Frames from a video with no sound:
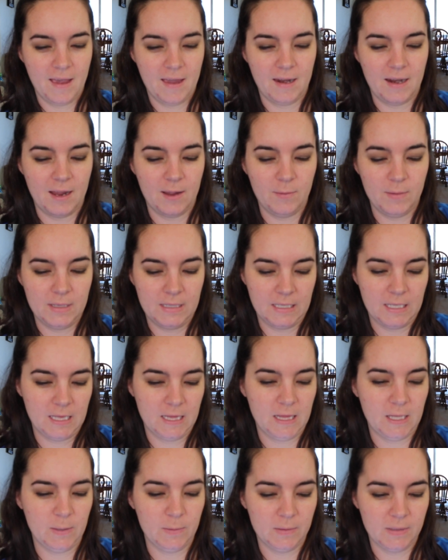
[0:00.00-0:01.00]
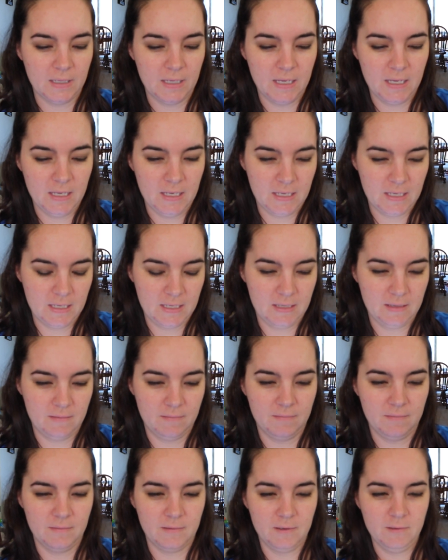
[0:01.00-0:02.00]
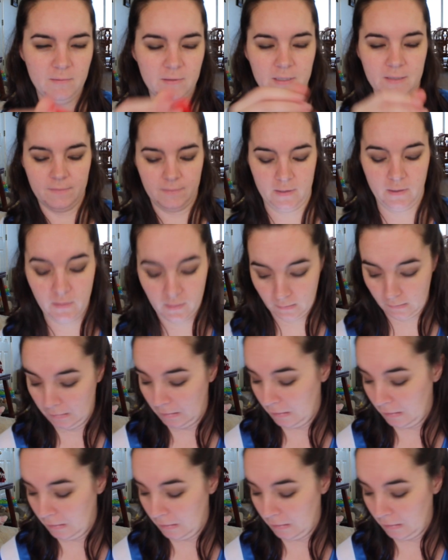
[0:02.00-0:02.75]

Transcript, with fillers: and I always close it. Oh, it's very,